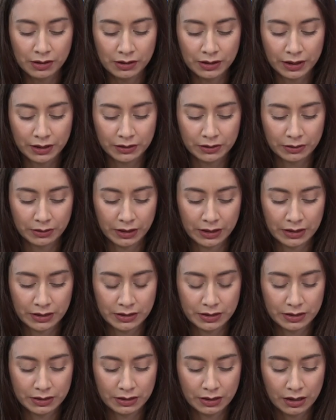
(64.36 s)
and
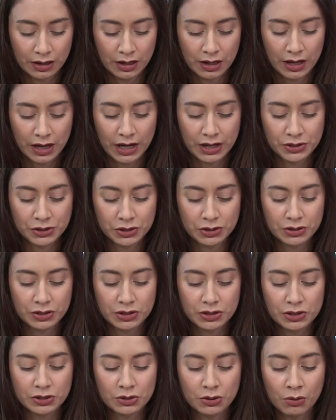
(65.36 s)
great, and should
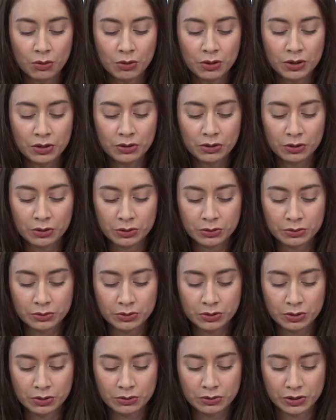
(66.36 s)
destroy
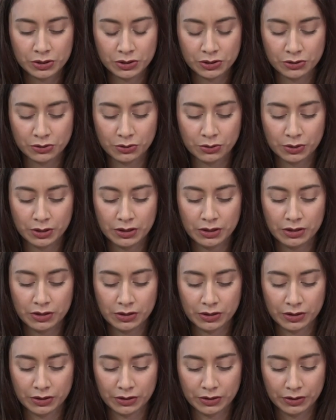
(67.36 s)
those who destroy the
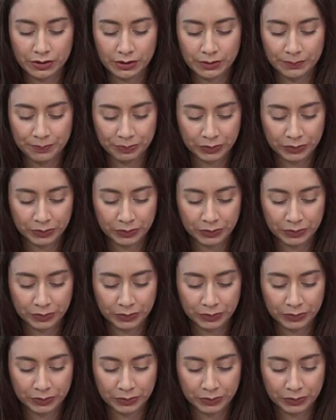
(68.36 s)
earth.